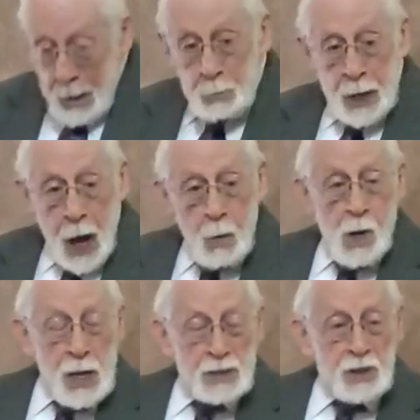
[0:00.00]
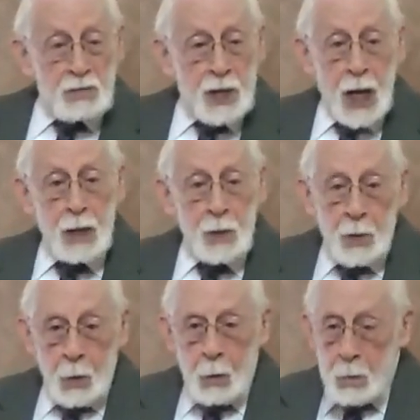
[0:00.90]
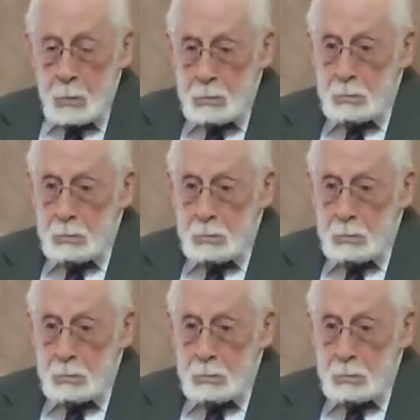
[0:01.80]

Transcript: But I want to tell you